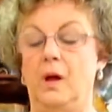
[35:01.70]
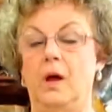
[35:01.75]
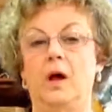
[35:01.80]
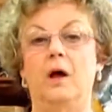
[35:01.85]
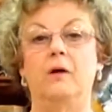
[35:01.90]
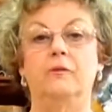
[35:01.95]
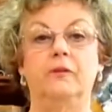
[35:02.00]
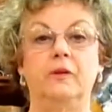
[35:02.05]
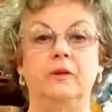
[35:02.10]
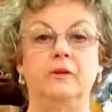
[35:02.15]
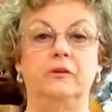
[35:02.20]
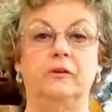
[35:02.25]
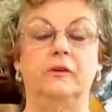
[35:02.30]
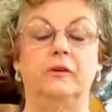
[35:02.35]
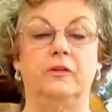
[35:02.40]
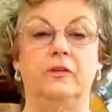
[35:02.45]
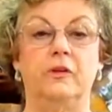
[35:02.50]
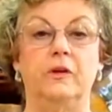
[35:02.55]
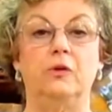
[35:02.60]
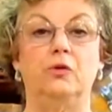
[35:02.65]
of these
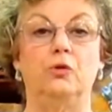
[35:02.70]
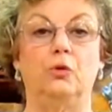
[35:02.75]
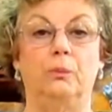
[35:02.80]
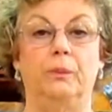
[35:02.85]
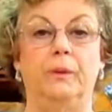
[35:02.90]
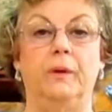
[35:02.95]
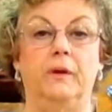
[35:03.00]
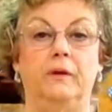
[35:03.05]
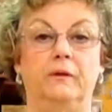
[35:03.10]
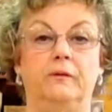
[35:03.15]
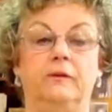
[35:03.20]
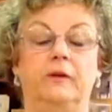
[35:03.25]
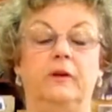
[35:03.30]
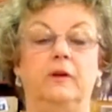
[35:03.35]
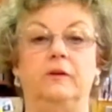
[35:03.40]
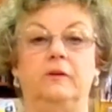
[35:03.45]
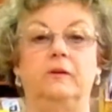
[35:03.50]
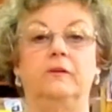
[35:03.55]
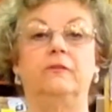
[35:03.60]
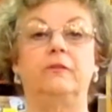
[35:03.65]
cathedral bits
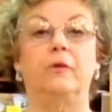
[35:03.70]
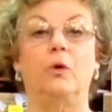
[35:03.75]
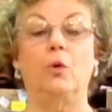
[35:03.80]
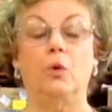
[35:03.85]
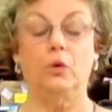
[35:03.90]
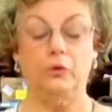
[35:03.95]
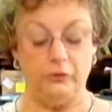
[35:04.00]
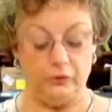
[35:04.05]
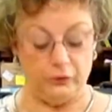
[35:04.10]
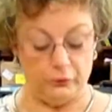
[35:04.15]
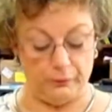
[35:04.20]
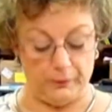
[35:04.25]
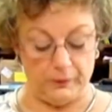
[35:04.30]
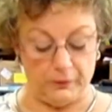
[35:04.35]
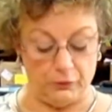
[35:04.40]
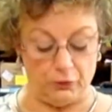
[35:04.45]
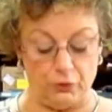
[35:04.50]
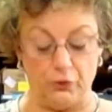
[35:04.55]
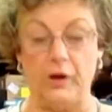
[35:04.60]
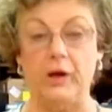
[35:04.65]
is if the horse has
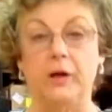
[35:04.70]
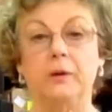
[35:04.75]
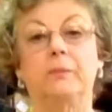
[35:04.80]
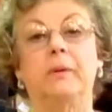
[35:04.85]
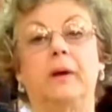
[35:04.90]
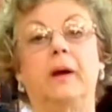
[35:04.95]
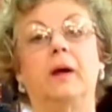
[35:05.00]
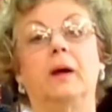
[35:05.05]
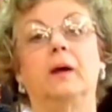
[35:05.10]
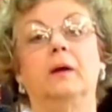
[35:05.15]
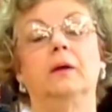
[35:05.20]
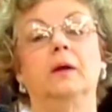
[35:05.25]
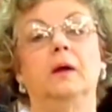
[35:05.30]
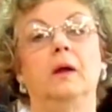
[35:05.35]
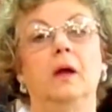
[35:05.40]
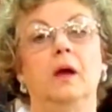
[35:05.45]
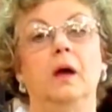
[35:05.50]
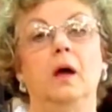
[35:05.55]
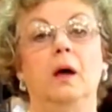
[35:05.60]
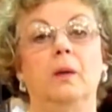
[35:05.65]
been trained by
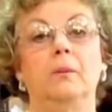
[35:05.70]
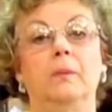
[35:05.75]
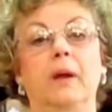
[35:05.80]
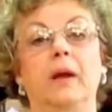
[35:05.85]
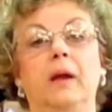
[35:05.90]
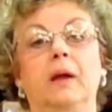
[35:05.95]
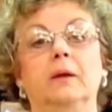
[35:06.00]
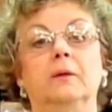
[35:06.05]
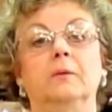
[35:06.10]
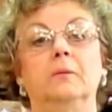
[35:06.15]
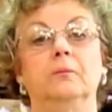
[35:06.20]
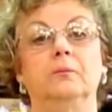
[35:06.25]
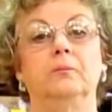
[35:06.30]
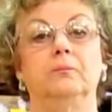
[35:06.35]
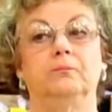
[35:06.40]
a man